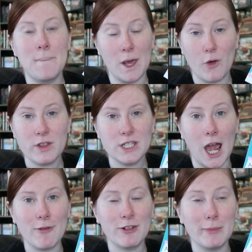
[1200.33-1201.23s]
bit over the
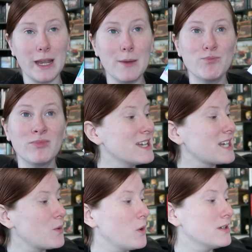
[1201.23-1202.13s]
top for me. And
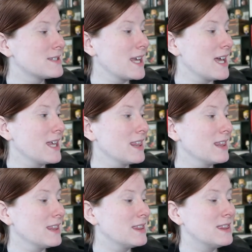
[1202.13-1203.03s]
I will say
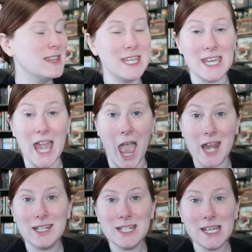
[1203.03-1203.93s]
the
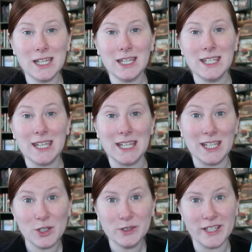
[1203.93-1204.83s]
ending
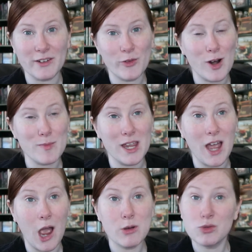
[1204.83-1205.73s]
killed it for me.
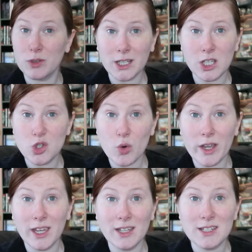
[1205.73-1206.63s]
I was really
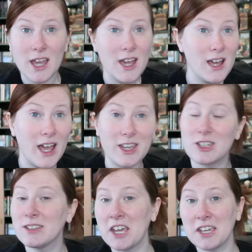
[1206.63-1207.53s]
enjoying it. I
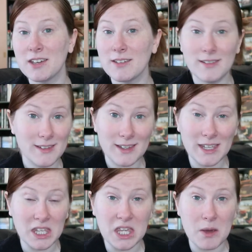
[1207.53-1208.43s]
could, like,
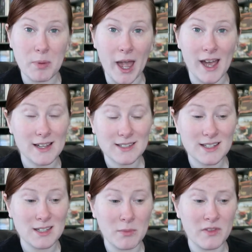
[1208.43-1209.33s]
get
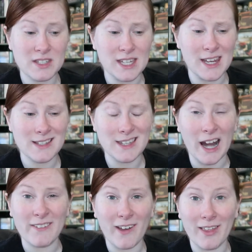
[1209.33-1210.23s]
past some of the scenes that
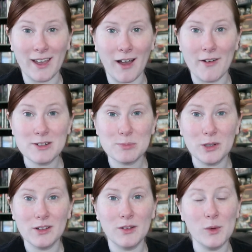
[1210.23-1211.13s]
I felt, like,
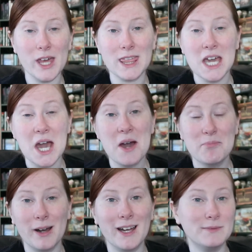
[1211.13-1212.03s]
uncomfortable with.
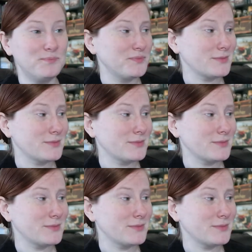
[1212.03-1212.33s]
But